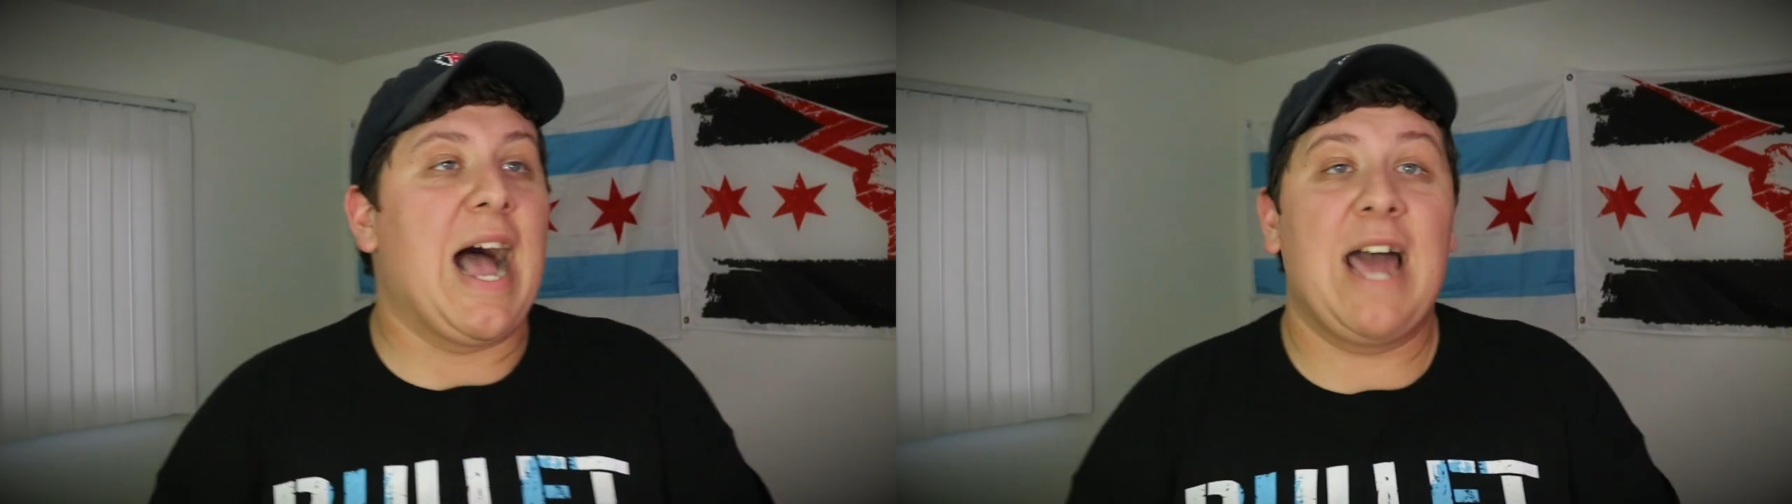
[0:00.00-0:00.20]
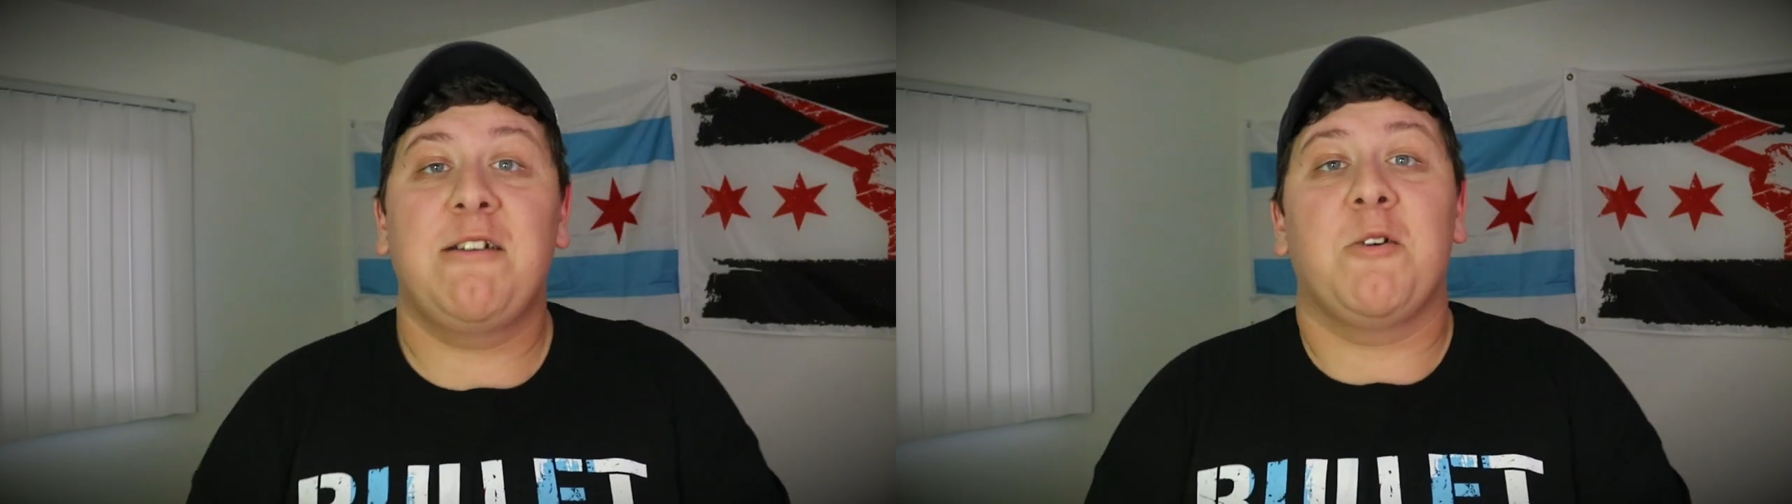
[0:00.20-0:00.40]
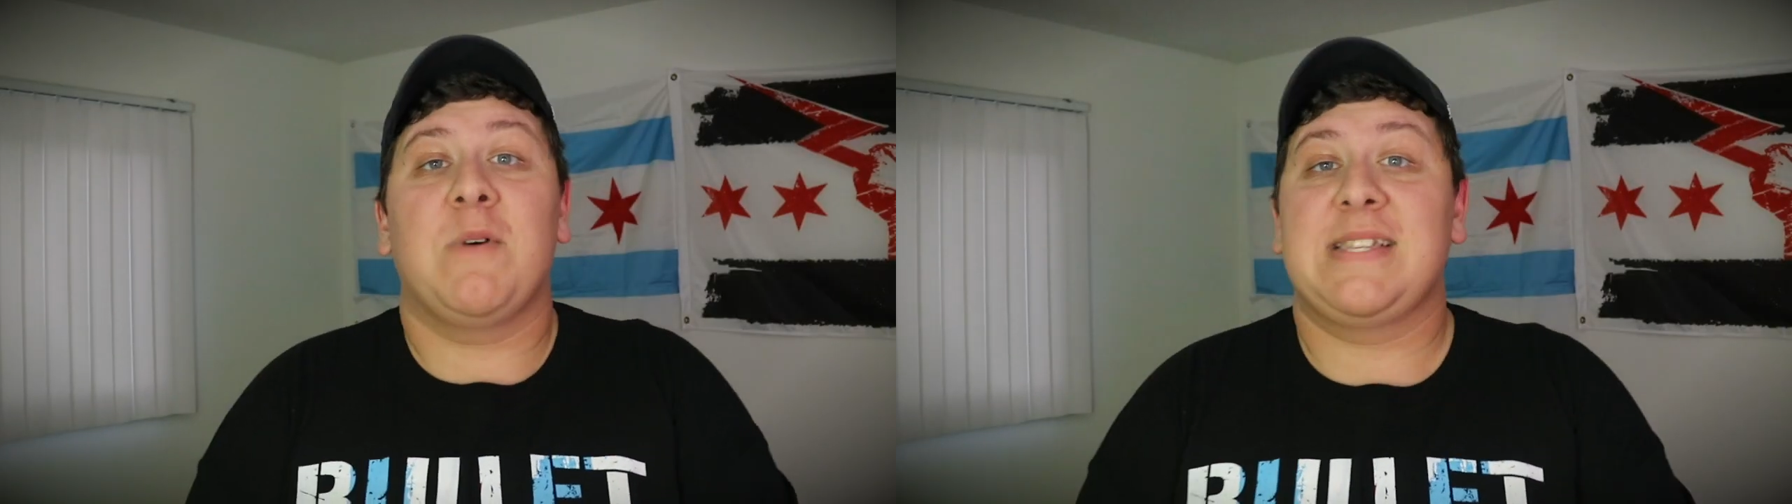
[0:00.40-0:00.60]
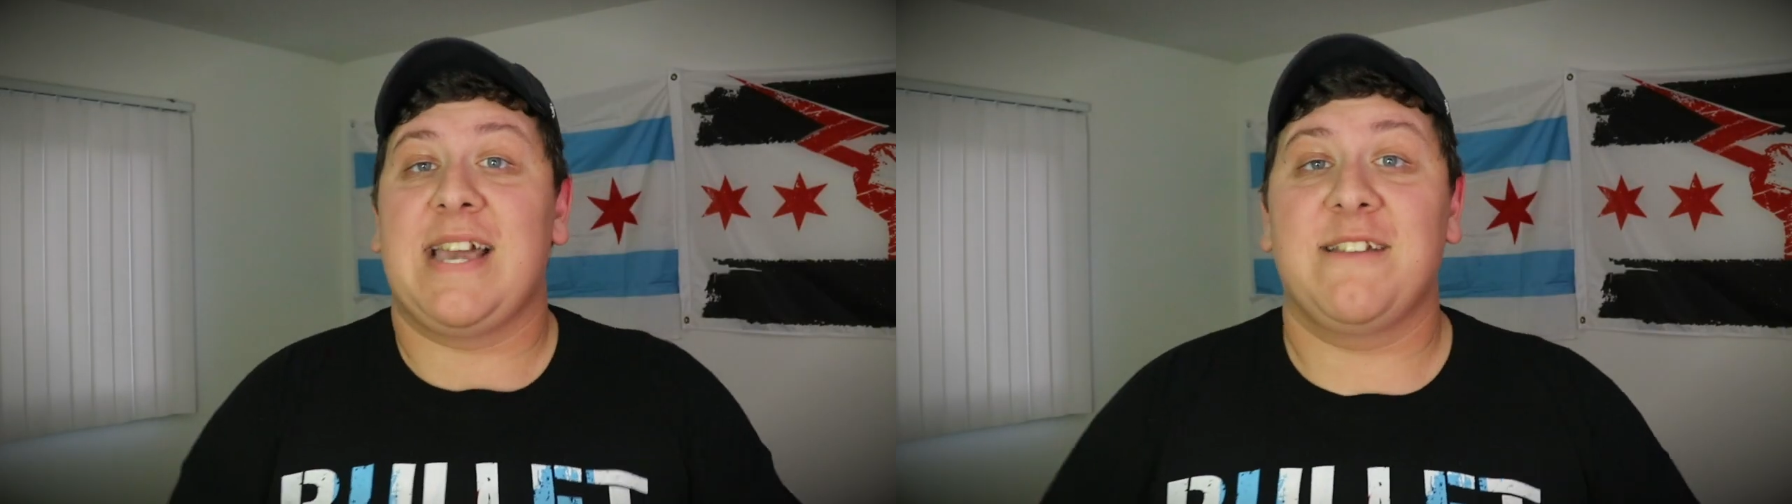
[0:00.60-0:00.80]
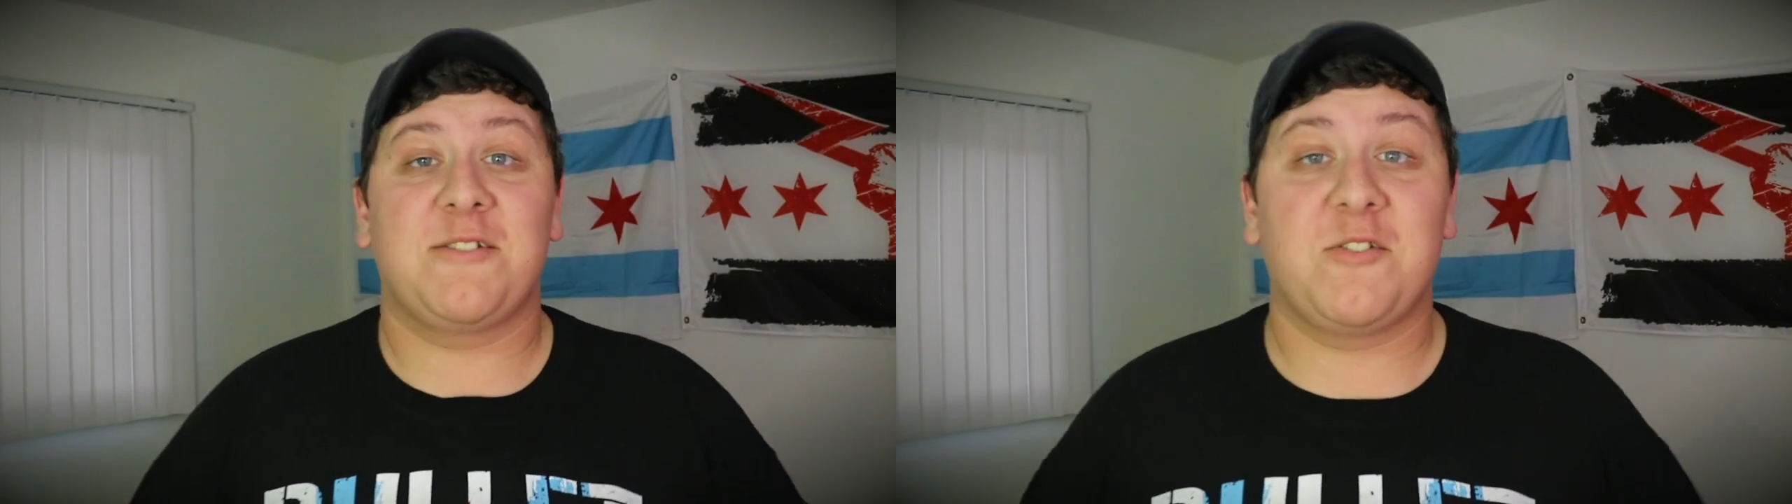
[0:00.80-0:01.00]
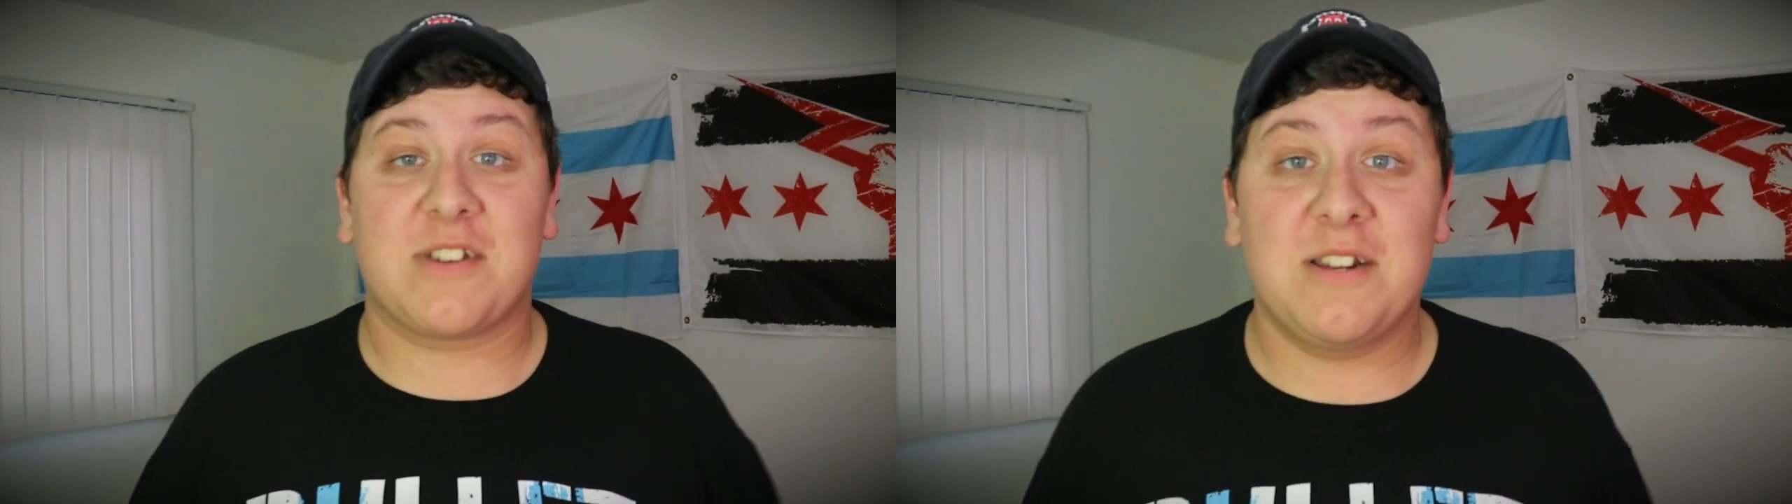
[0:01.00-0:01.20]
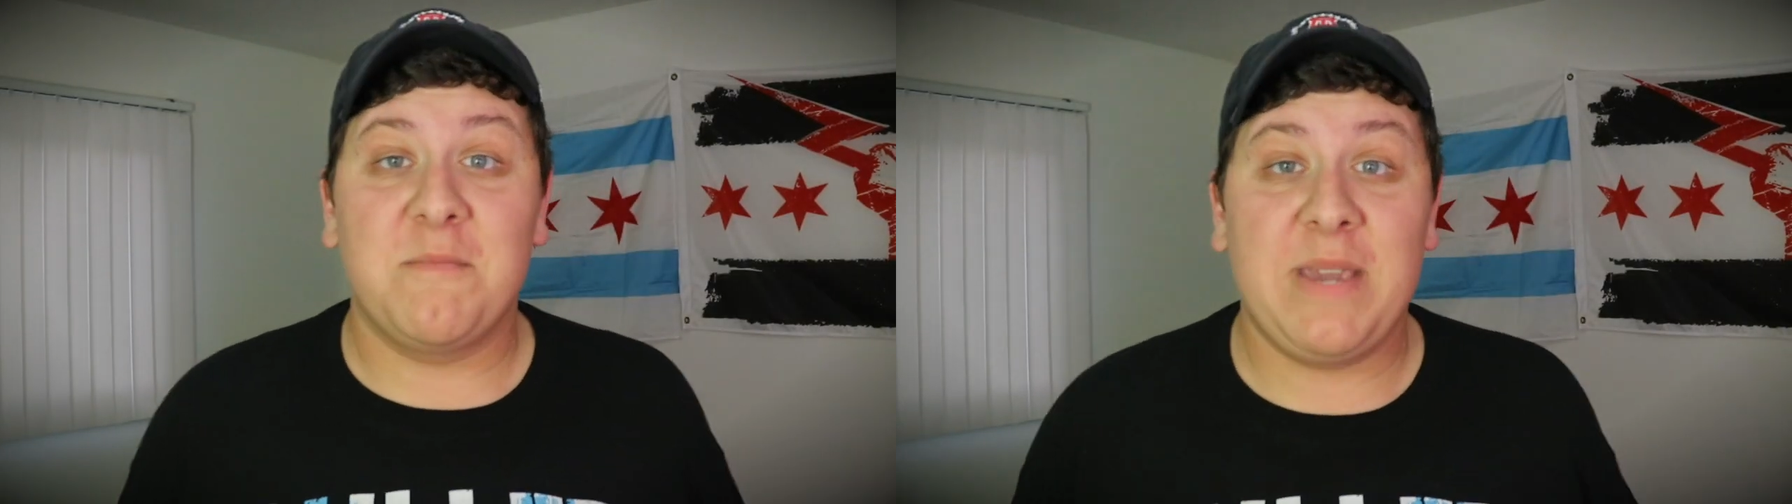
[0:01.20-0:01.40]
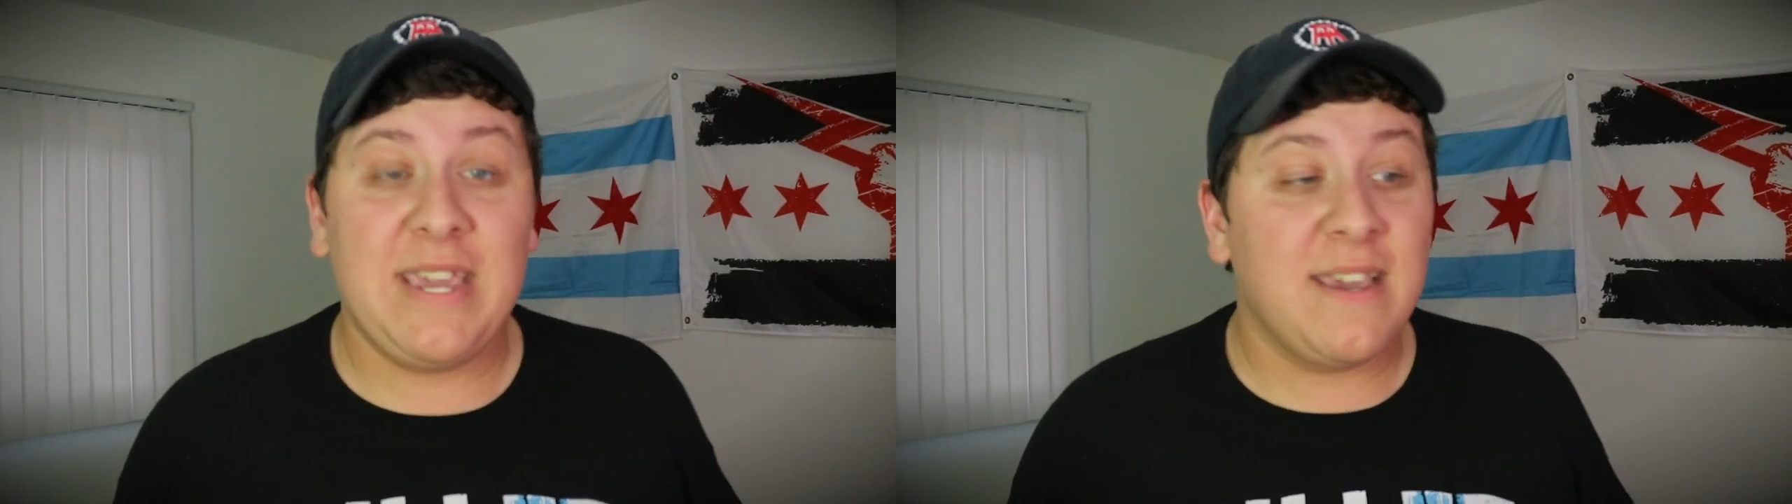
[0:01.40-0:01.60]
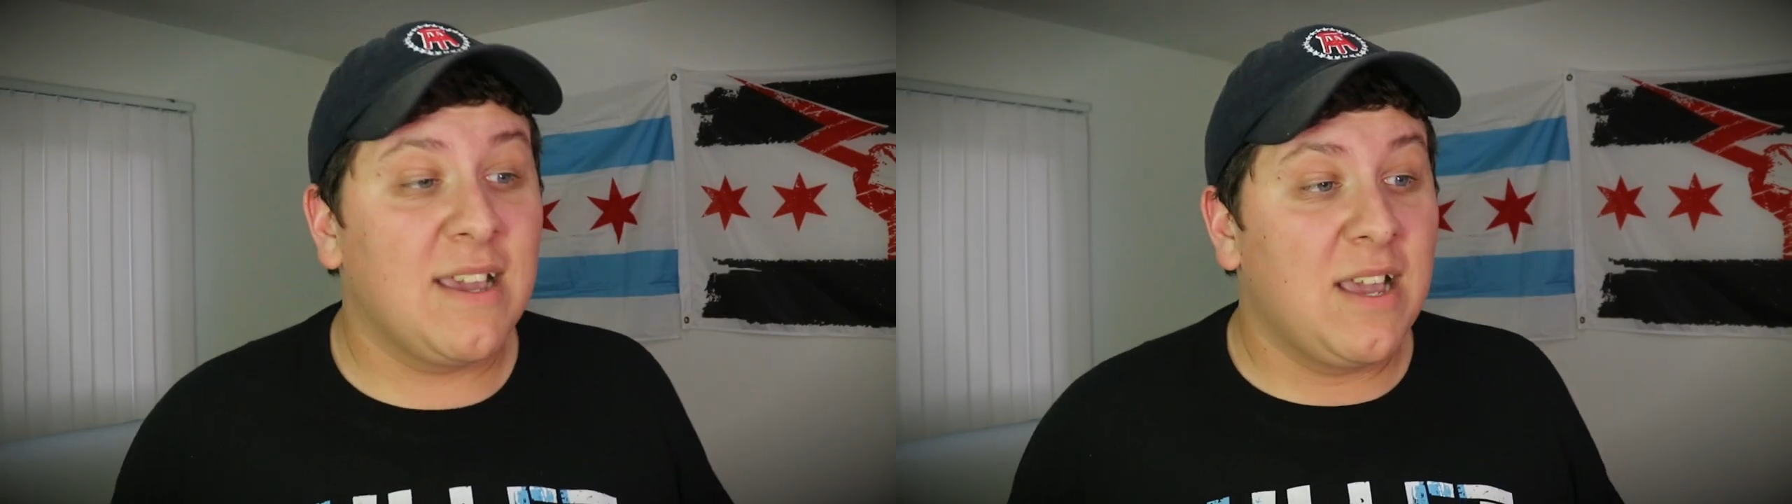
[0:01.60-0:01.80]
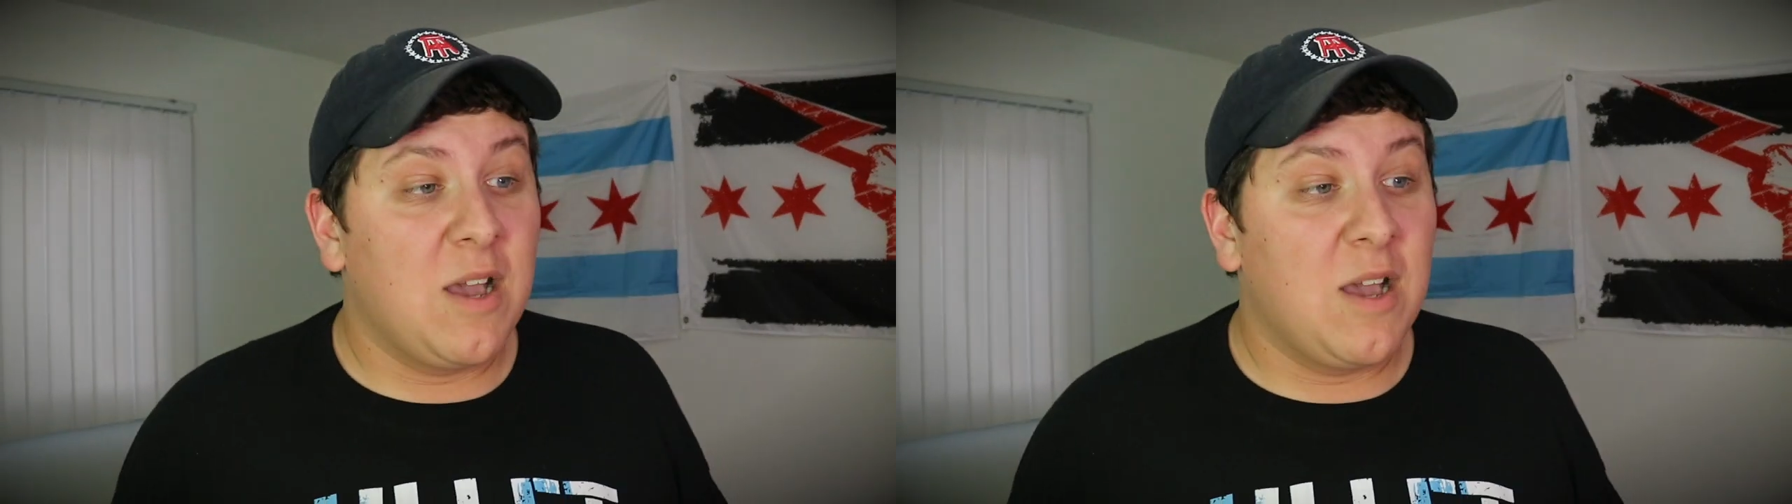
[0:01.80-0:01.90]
I don't know what titles those are going to be,